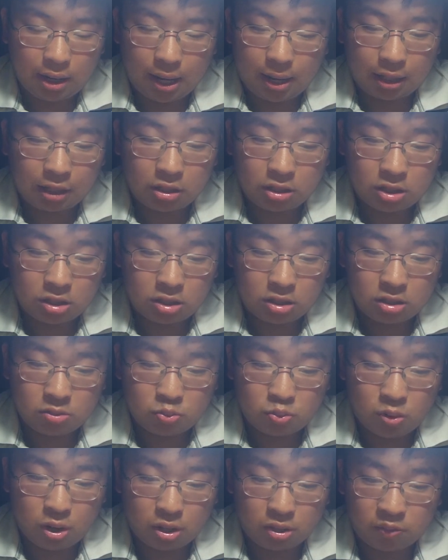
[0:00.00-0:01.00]
I
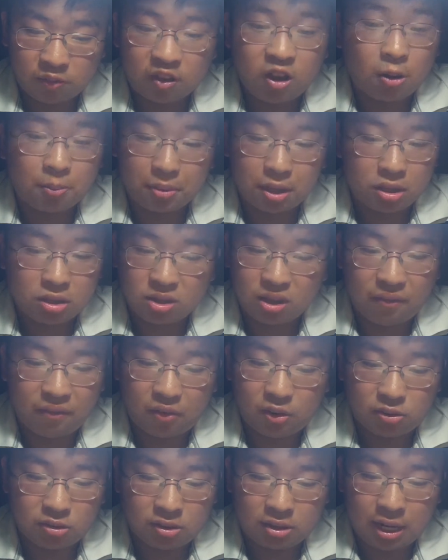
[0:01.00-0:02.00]
watch zombie
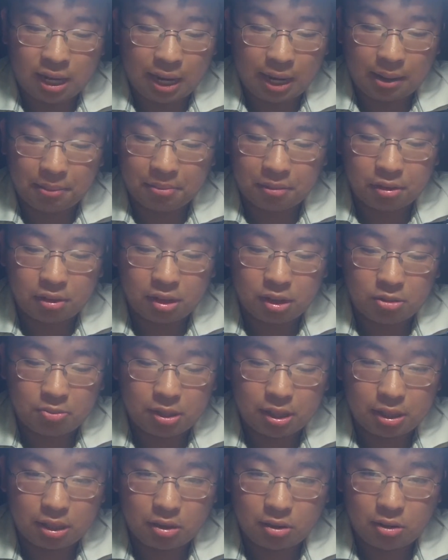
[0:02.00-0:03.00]
stuff all the time a little
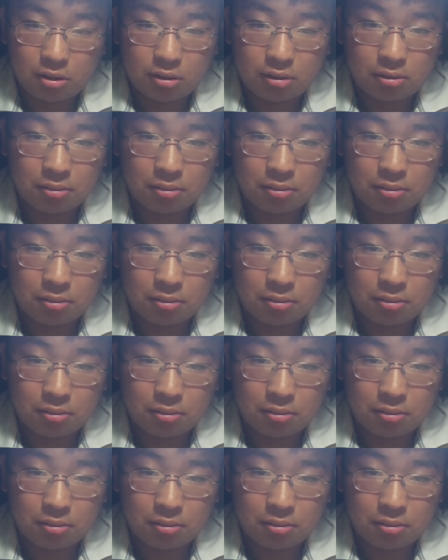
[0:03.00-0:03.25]
bit.